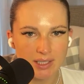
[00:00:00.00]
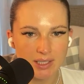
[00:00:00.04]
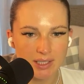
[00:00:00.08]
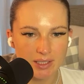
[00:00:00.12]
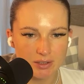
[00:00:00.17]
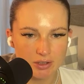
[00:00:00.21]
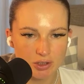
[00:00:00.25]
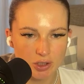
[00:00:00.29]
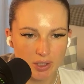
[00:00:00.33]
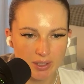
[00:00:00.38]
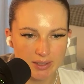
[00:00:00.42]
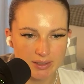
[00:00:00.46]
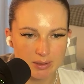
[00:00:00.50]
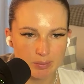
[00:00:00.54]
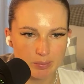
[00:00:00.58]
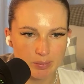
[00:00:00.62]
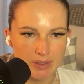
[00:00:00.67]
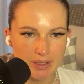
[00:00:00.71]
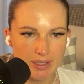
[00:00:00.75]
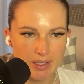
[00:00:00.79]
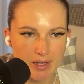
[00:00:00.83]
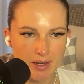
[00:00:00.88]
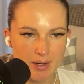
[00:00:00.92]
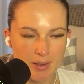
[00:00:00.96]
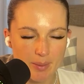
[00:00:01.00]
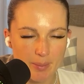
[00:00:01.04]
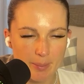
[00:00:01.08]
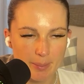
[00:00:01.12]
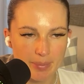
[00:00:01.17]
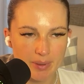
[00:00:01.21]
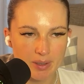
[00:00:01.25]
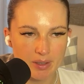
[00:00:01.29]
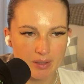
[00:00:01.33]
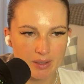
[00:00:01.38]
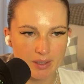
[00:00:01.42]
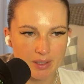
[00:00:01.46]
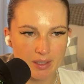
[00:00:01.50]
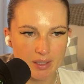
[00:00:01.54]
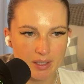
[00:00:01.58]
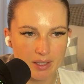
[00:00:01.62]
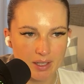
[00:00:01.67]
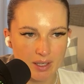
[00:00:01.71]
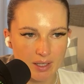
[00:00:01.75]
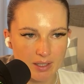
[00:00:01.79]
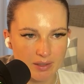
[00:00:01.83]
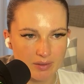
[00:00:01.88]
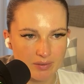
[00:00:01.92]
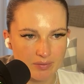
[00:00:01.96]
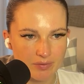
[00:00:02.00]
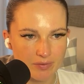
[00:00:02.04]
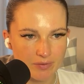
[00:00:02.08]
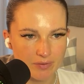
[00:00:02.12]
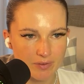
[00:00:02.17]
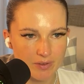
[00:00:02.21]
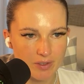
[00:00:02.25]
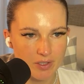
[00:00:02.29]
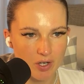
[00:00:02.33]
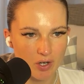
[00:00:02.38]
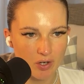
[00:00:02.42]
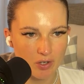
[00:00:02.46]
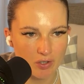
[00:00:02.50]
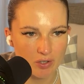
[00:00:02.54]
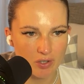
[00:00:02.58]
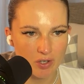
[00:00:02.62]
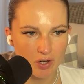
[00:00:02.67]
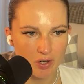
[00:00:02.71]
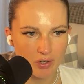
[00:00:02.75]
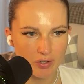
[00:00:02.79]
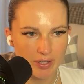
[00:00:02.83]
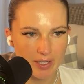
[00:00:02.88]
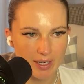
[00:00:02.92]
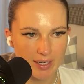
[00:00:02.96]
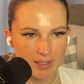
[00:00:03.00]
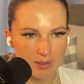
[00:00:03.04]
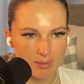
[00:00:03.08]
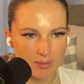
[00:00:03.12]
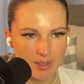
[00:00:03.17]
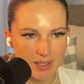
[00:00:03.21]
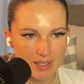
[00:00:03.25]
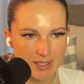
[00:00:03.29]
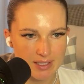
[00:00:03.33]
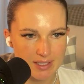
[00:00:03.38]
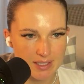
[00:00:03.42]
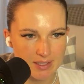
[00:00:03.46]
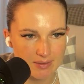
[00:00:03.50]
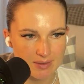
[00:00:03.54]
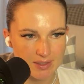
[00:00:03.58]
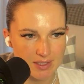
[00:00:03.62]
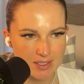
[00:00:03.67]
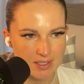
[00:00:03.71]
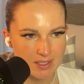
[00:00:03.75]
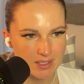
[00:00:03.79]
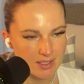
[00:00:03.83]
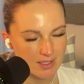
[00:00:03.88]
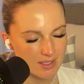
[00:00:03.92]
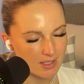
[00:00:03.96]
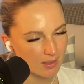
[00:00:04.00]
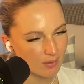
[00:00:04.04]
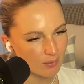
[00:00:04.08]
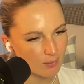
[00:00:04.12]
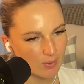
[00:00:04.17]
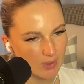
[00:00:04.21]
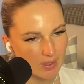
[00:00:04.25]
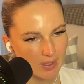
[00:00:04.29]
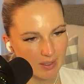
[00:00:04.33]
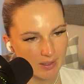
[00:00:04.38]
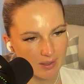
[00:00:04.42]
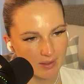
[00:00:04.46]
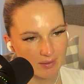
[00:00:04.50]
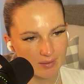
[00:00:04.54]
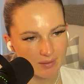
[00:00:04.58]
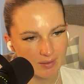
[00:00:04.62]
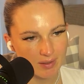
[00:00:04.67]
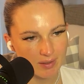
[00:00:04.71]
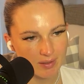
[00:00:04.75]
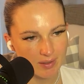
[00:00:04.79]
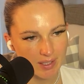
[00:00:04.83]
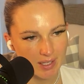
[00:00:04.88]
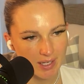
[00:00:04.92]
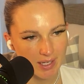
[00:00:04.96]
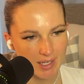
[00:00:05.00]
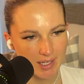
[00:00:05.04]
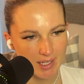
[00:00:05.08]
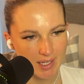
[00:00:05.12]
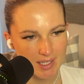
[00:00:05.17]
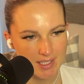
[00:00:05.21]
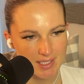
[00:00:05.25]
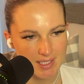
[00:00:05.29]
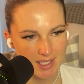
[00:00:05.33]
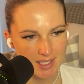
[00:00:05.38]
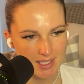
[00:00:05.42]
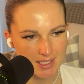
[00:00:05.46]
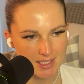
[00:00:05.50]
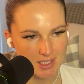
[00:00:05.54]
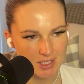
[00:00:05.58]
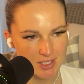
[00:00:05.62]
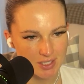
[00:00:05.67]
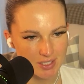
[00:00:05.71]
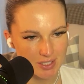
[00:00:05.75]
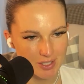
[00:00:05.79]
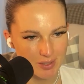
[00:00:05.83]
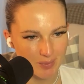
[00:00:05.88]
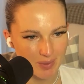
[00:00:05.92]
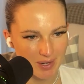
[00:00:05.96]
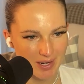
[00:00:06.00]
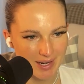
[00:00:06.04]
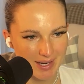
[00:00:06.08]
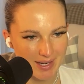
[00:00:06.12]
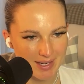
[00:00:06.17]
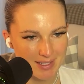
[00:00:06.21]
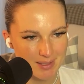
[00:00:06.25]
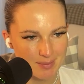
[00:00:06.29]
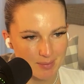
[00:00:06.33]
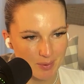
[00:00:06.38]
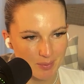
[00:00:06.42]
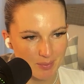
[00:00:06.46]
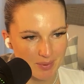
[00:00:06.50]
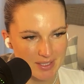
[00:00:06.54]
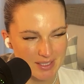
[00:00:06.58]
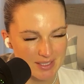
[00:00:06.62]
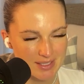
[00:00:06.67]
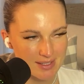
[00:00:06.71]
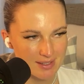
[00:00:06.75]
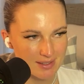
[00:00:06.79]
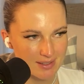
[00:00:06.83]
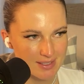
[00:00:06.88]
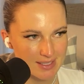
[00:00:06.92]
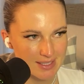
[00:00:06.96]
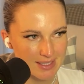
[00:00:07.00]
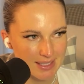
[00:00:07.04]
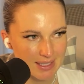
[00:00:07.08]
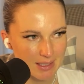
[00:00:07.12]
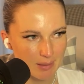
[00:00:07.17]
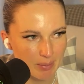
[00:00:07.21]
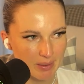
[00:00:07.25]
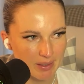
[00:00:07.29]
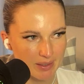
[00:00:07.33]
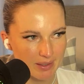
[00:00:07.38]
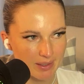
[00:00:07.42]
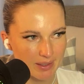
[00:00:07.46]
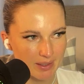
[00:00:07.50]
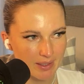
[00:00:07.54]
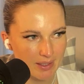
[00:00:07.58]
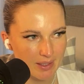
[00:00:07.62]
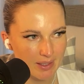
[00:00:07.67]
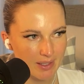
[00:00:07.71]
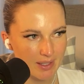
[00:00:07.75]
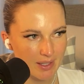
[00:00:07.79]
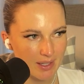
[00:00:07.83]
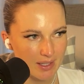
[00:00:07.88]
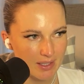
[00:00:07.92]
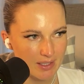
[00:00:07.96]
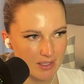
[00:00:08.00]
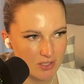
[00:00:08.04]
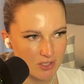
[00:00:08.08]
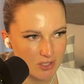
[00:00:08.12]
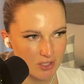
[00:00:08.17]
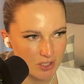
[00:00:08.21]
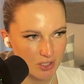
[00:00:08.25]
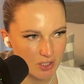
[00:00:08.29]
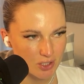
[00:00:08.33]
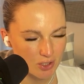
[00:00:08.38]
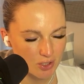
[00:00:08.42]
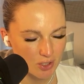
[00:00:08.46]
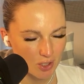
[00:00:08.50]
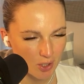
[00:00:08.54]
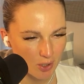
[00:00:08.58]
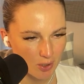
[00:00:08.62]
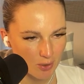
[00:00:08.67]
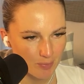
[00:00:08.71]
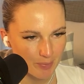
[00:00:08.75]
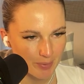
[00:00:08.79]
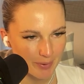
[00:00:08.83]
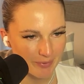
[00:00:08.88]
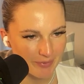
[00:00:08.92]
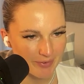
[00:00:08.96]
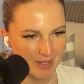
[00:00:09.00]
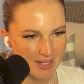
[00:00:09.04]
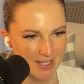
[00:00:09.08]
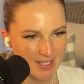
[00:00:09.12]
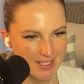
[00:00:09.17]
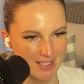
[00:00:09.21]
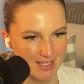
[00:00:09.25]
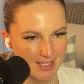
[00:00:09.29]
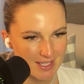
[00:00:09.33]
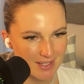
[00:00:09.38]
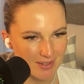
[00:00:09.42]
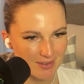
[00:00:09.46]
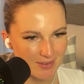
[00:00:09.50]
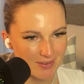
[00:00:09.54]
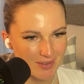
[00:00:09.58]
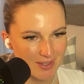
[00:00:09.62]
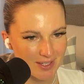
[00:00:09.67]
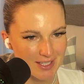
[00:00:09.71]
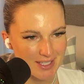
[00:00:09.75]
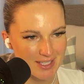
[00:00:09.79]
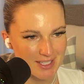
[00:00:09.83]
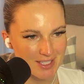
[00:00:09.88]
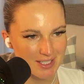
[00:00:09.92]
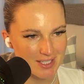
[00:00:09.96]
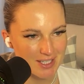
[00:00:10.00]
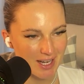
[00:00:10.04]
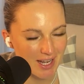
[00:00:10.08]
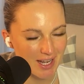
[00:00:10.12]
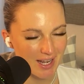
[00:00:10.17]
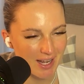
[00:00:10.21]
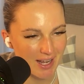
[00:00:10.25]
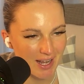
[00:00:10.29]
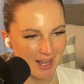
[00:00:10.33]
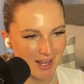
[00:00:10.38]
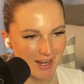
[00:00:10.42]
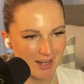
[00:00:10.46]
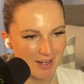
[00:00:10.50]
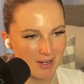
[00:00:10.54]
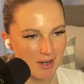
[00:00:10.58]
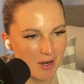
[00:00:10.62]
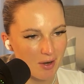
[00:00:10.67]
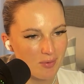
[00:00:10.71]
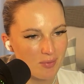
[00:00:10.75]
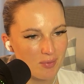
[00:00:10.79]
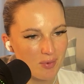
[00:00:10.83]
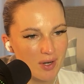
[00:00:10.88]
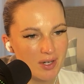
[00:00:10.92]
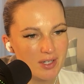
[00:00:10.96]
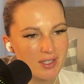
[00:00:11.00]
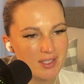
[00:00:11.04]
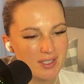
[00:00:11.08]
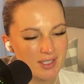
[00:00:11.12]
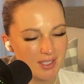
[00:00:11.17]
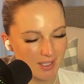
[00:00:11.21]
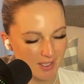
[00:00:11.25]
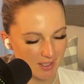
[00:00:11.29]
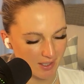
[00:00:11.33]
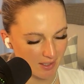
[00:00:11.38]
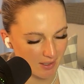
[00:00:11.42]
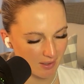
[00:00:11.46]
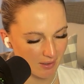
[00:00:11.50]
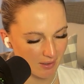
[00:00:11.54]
try to bring it up, but kind of not gotten anywhere. So it's just like, well, okay, I guess that's just the way it is. But when you start to think about it, it's just so pervasive. It's no wonder